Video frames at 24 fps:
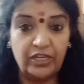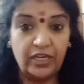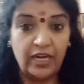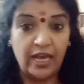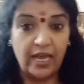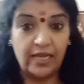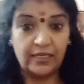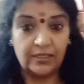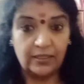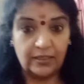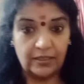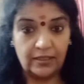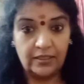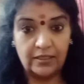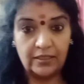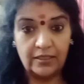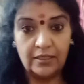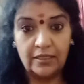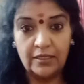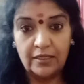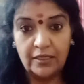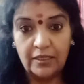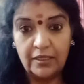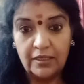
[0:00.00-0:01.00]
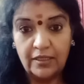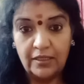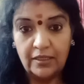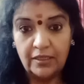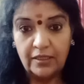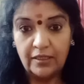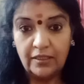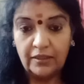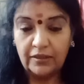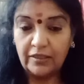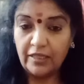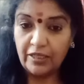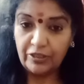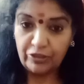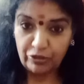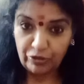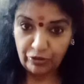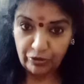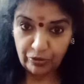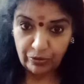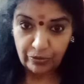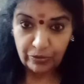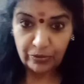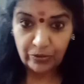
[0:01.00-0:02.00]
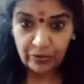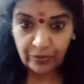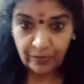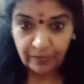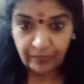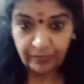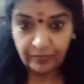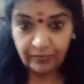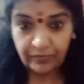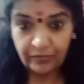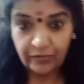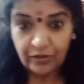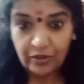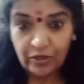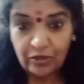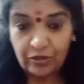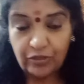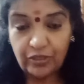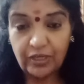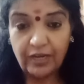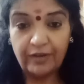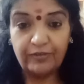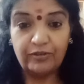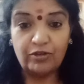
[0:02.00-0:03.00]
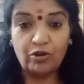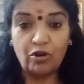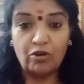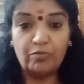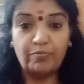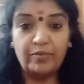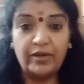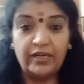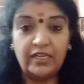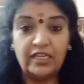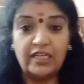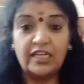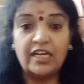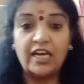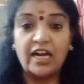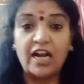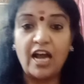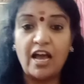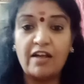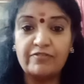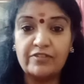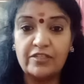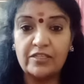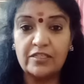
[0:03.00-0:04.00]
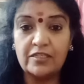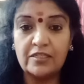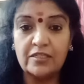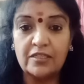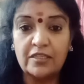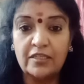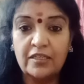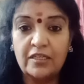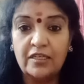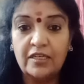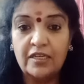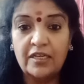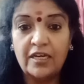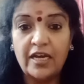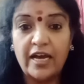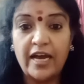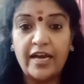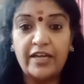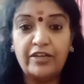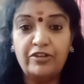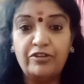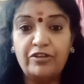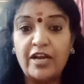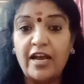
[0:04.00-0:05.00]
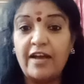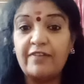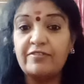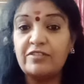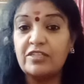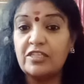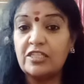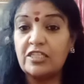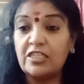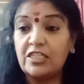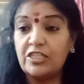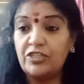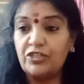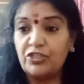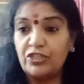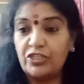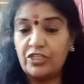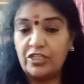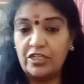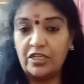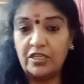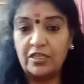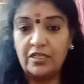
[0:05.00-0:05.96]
has? That you know, you have drawn many graphs and you have stitched